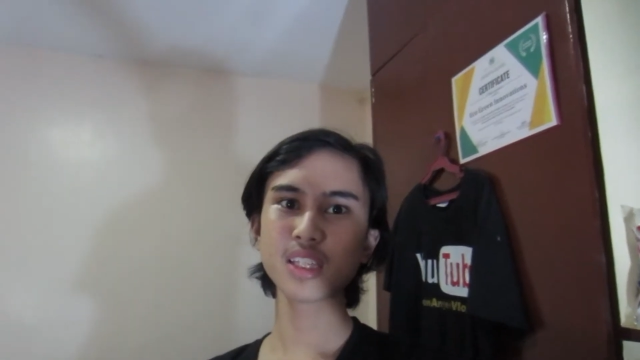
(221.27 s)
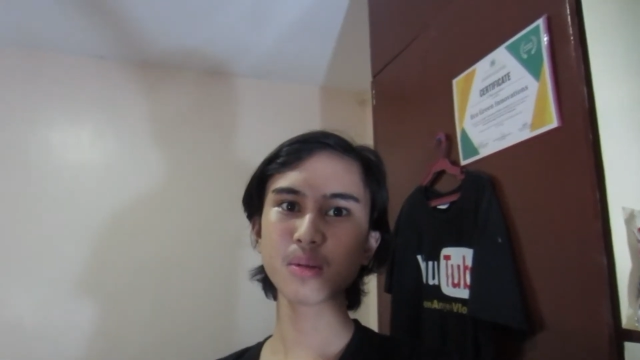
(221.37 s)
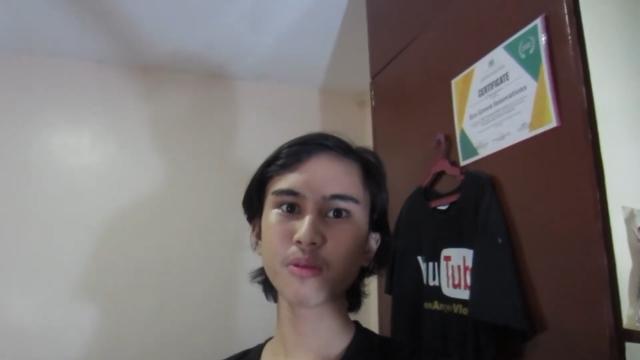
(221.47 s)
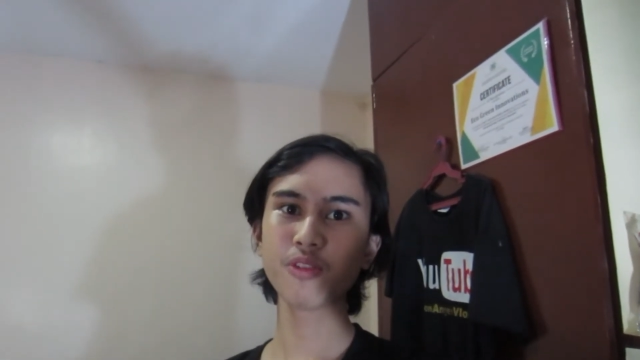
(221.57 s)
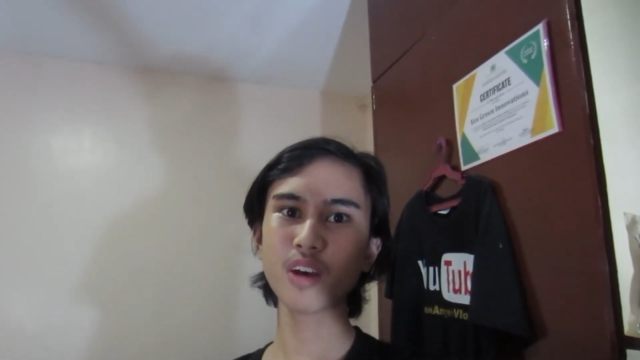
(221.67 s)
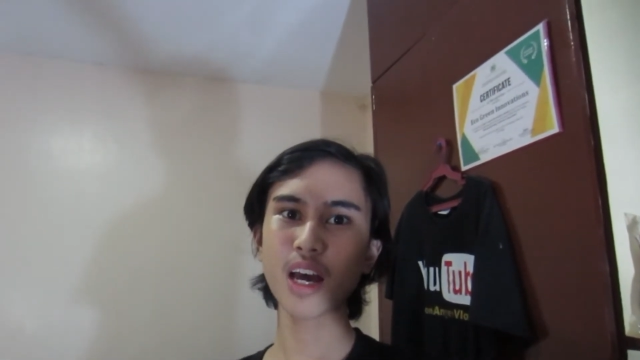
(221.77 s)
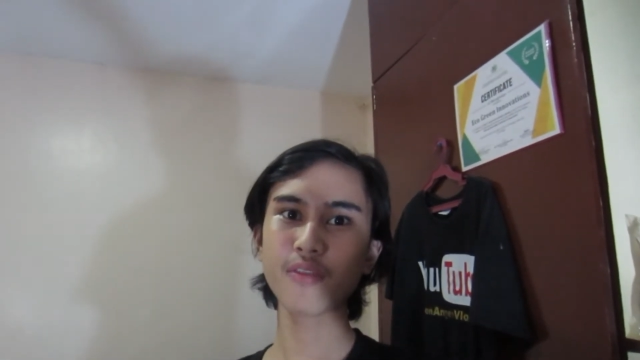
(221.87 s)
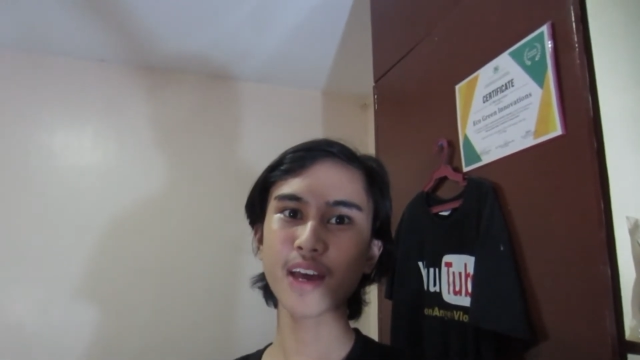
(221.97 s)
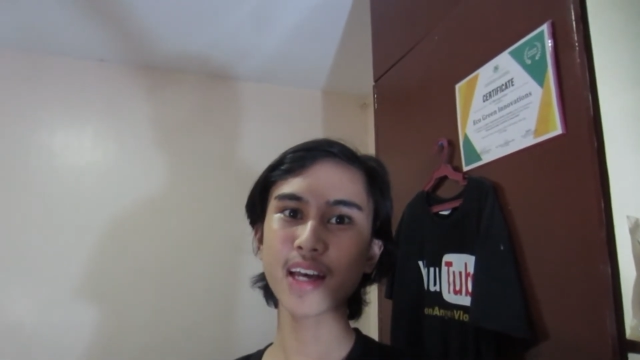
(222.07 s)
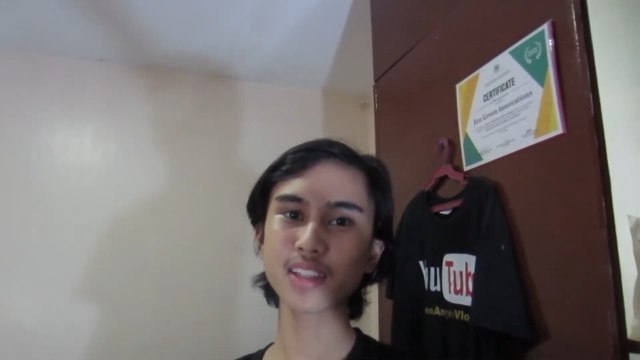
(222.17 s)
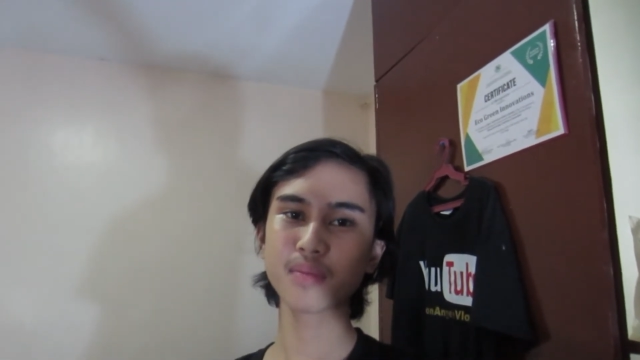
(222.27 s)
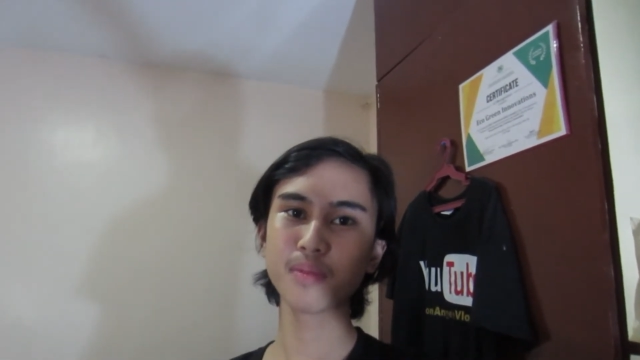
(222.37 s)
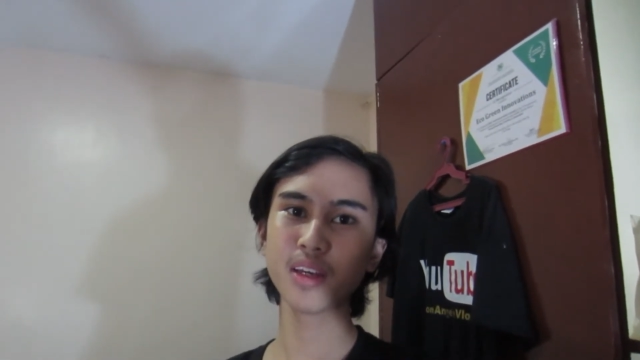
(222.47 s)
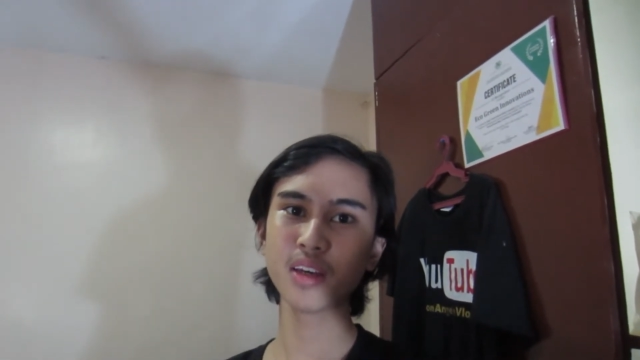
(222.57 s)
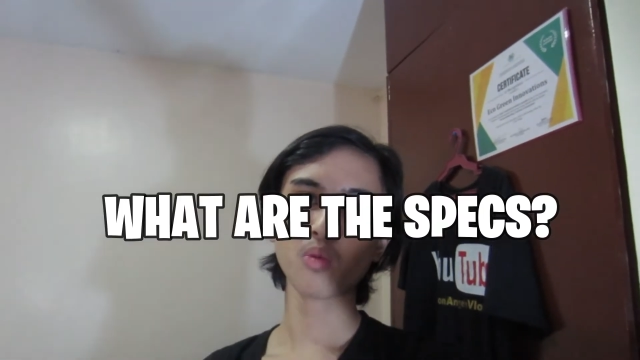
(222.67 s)
some of you have asked
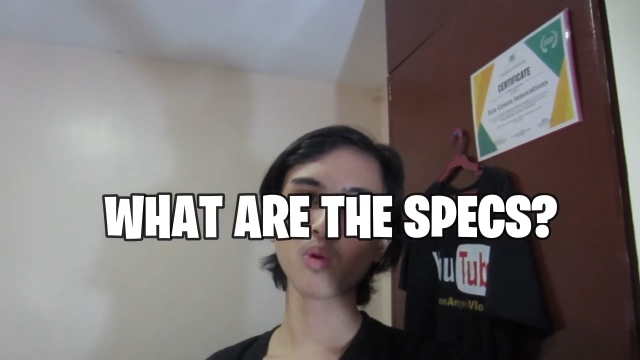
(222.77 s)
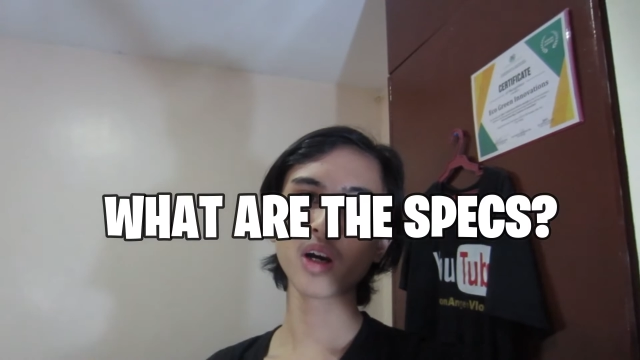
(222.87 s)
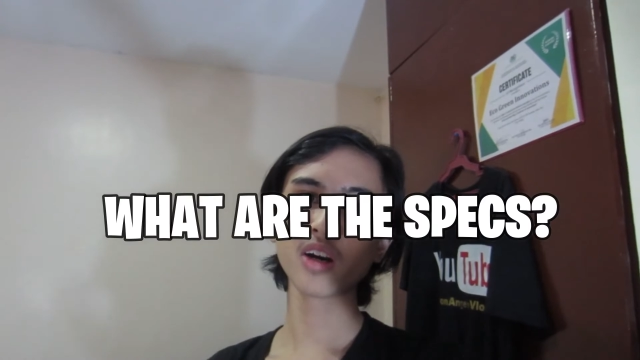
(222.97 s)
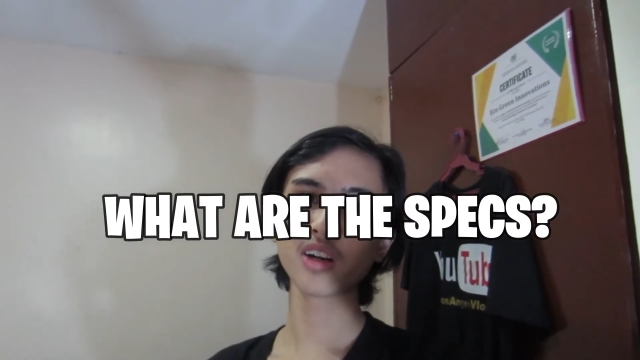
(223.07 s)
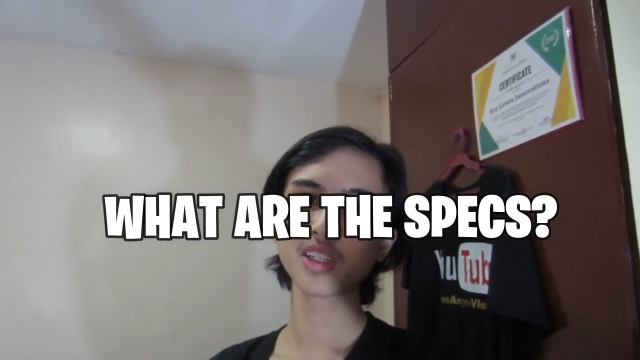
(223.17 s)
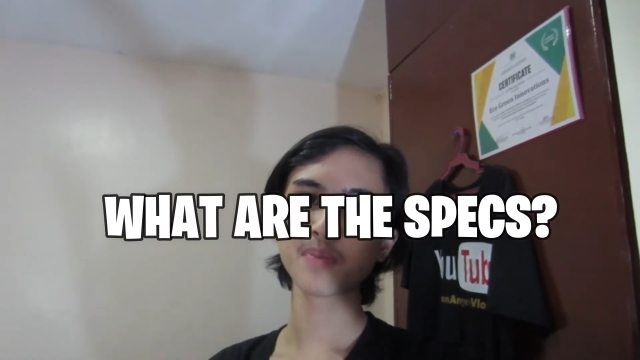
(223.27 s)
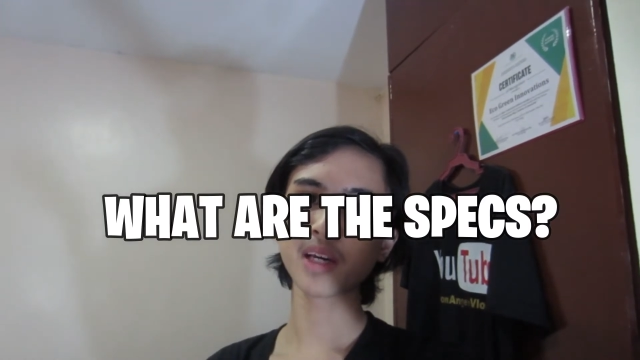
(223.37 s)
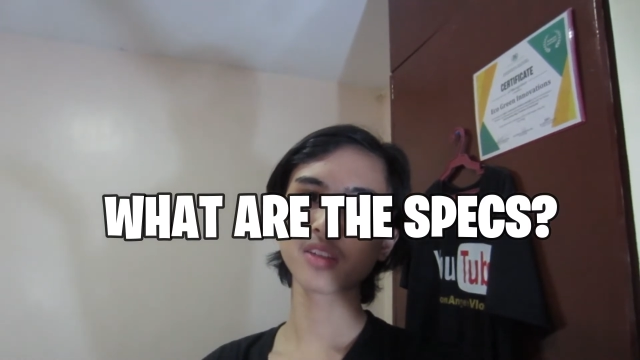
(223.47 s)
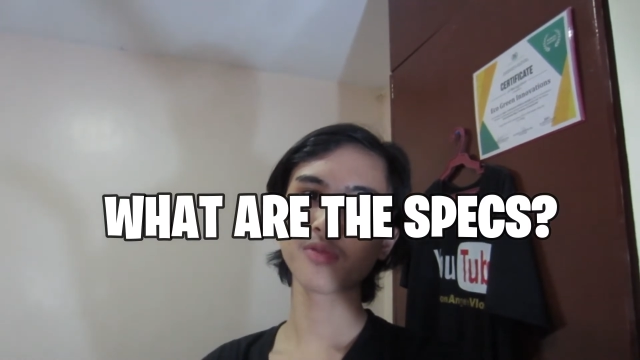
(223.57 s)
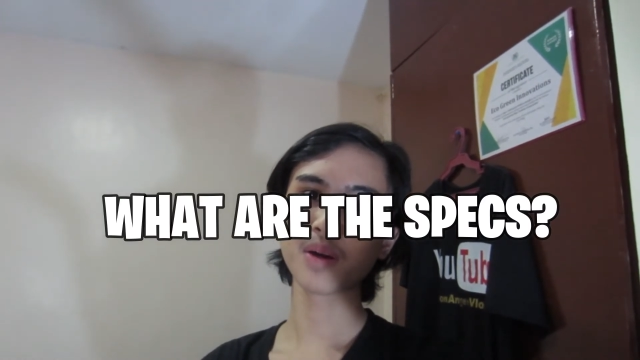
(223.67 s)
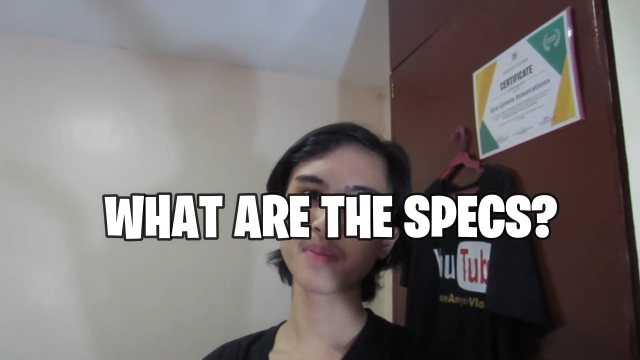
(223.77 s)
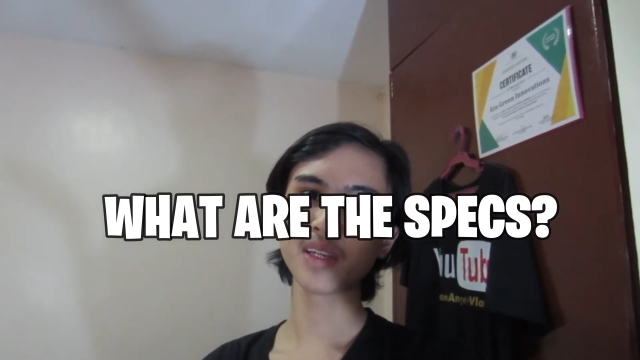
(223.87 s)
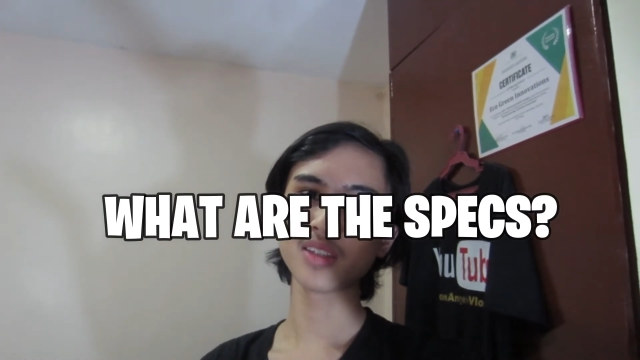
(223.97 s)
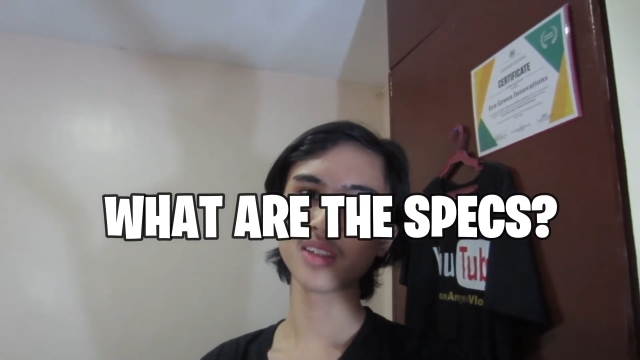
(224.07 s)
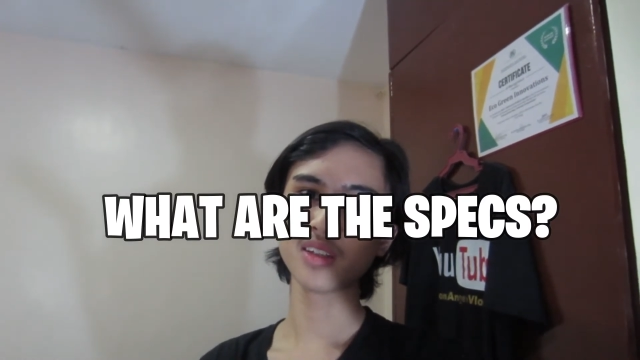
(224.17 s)
me, what are the specs of my
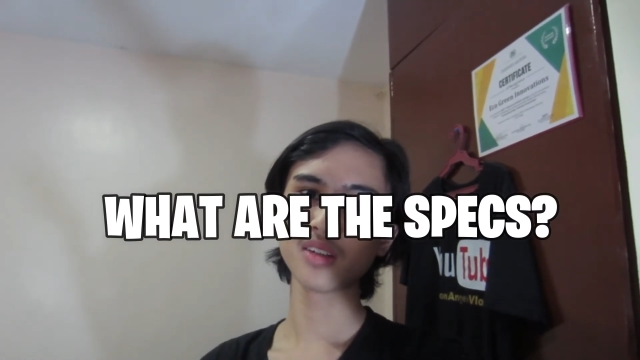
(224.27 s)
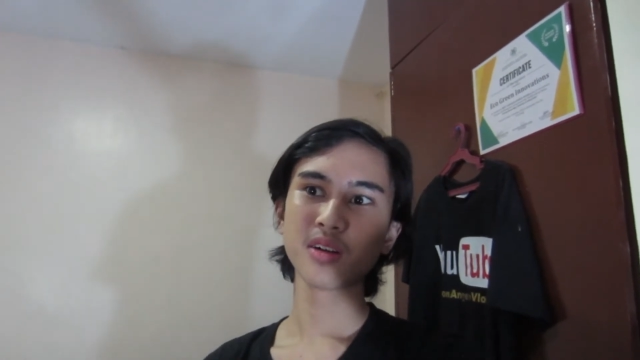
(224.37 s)
PC?